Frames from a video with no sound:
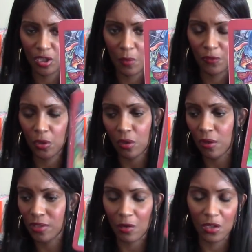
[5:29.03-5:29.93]
So some of you
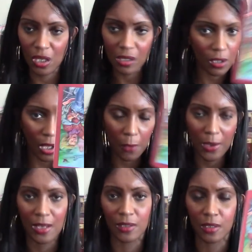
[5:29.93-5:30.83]
guys, you can go
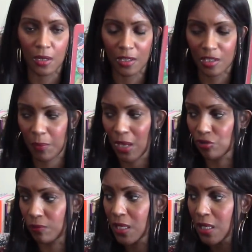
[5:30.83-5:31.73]
either side of the
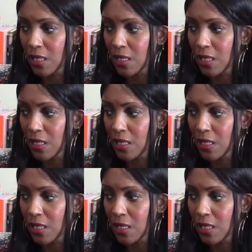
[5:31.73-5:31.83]
spectrum.